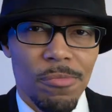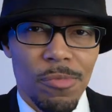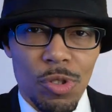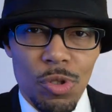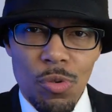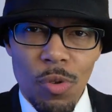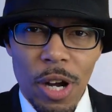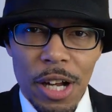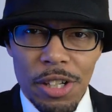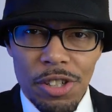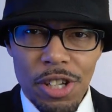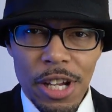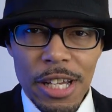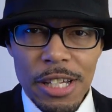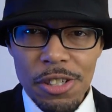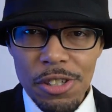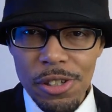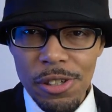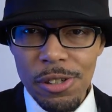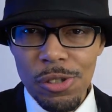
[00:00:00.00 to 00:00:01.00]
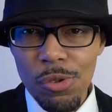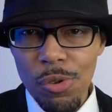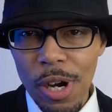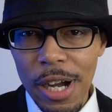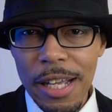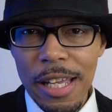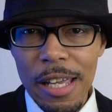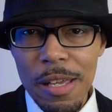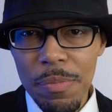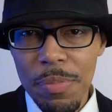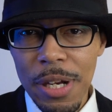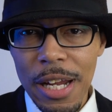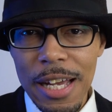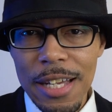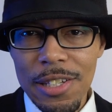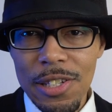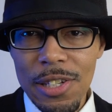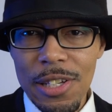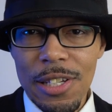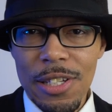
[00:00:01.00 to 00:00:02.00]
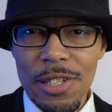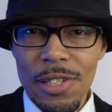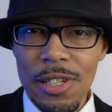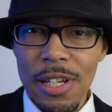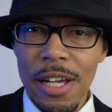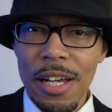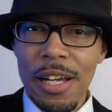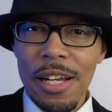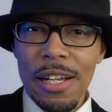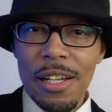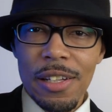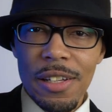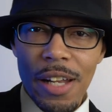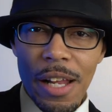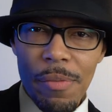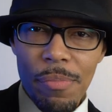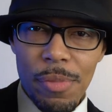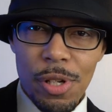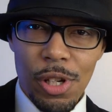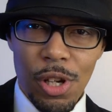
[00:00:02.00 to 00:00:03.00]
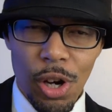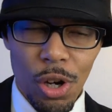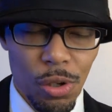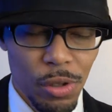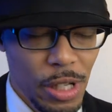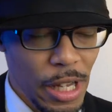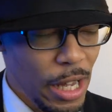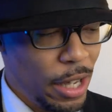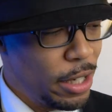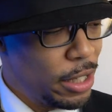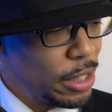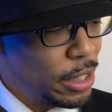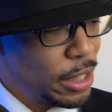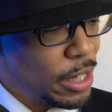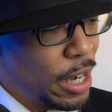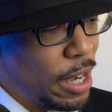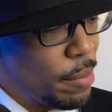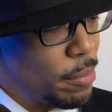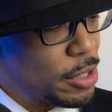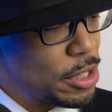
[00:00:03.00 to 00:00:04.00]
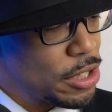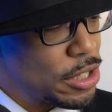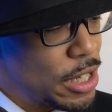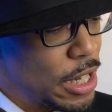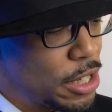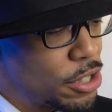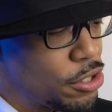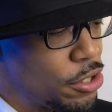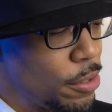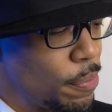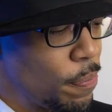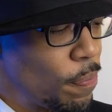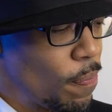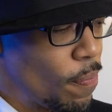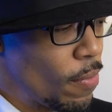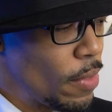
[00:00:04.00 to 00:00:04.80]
Do I change it or do I keep it as is? Let me know down in the comment section.